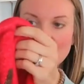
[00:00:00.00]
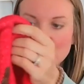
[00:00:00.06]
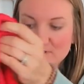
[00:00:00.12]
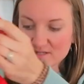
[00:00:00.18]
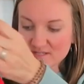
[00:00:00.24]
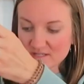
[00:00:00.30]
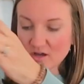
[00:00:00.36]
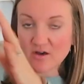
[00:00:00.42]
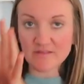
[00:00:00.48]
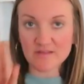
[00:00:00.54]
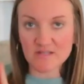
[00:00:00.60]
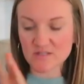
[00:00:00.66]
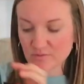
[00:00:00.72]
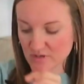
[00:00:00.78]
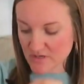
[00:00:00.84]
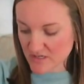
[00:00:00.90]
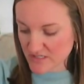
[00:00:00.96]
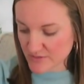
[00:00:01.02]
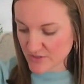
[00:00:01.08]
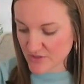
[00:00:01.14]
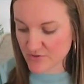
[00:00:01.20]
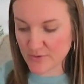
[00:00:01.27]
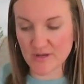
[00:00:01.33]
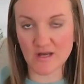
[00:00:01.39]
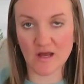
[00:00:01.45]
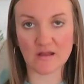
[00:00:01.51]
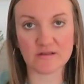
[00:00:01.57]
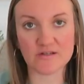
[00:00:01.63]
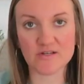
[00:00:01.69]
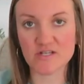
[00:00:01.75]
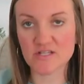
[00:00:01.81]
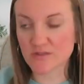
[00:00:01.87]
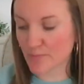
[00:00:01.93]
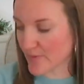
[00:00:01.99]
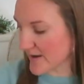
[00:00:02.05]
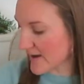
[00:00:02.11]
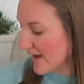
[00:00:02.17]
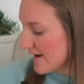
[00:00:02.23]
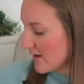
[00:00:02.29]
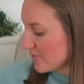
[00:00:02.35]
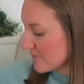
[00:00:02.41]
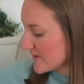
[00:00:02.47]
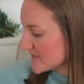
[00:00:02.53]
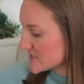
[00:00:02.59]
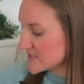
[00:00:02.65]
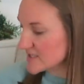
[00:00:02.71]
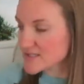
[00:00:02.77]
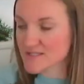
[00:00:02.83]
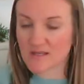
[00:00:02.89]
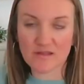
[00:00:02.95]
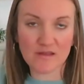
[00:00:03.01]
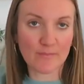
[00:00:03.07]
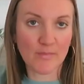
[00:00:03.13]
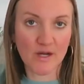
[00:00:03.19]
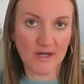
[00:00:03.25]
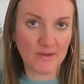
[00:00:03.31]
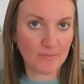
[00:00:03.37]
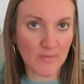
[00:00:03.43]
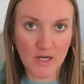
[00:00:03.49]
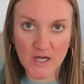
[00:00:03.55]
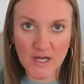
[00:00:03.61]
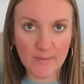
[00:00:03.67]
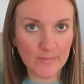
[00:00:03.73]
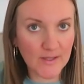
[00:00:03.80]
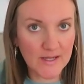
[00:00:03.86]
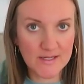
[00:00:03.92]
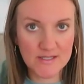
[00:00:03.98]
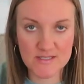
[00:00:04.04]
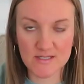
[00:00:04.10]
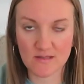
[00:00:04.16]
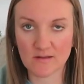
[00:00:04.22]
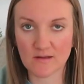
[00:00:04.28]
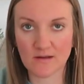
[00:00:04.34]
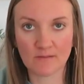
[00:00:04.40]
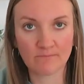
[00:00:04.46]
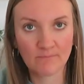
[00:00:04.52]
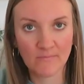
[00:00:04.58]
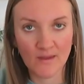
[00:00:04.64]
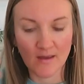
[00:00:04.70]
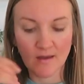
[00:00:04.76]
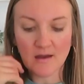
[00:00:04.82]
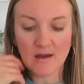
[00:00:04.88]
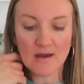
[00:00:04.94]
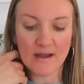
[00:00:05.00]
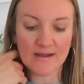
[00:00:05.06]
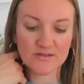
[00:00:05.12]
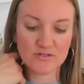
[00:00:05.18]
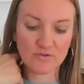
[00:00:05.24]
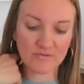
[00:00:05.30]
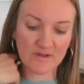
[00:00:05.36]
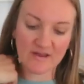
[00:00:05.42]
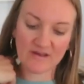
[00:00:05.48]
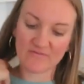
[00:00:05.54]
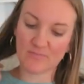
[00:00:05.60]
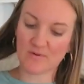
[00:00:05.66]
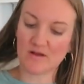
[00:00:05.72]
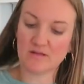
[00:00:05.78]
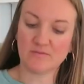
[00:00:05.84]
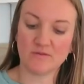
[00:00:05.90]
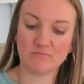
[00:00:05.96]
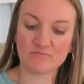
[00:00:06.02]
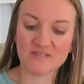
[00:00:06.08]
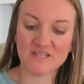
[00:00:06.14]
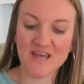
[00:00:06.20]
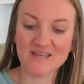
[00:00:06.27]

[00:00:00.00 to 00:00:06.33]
that was, all these sweaters are $3, but I always sell them mar marketplace and they're I don't have problems